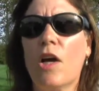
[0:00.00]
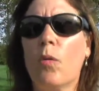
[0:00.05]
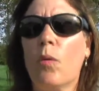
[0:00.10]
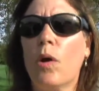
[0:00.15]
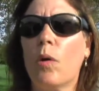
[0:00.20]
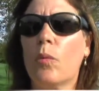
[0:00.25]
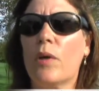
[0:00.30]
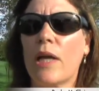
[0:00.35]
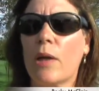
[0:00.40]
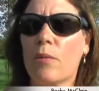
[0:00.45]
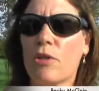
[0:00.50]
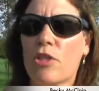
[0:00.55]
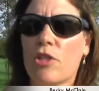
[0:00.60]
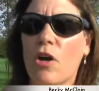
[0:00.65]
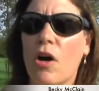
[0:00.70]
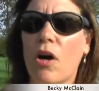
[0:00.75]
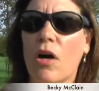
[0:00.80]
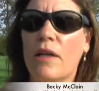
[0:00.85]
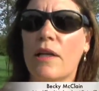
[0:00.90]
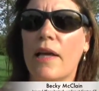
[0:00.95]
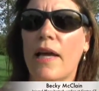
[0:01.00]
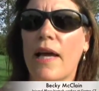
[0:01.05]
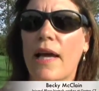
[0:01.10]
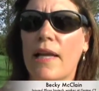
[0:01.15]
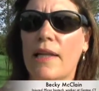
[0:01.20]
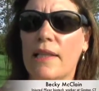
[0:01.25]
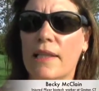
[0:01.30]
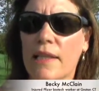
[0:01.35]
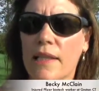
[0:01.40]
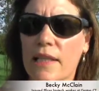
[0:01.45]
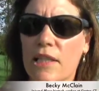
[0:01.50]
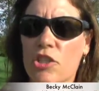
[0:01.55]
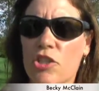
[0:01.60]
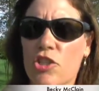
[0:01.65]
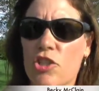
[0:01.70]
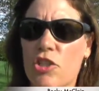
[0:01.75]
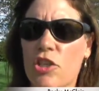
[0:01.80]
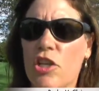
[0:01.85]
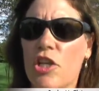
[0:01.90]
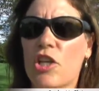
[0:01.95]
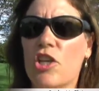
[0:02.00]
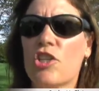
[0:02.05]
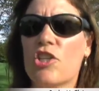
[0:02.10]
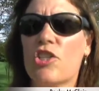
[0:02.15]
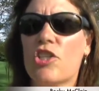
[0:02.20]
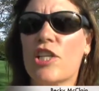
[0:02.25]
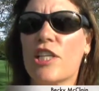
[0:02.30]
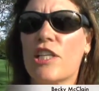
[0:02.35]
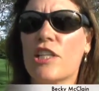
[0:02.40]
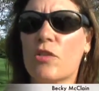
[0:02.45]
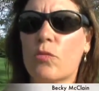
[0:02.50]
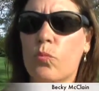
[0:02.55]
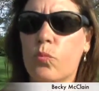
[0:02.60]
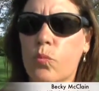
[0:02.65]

Well, when I was gone at lunch, she